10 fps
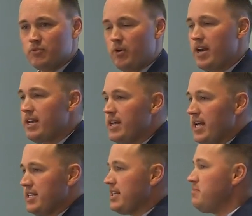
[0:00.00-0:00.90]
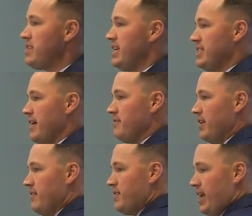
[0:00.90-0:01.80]
Right? In some states I've
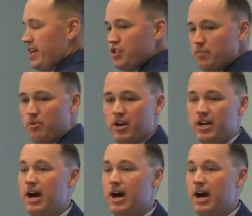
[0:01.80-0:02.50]
lived, and I should have brought a